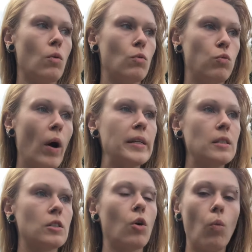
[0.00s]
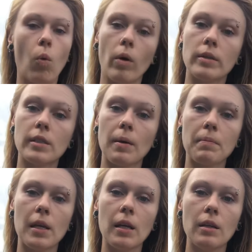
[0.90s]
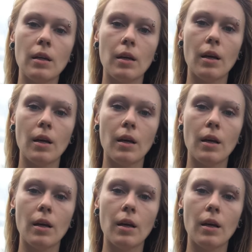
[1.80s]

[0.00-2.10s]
running towards something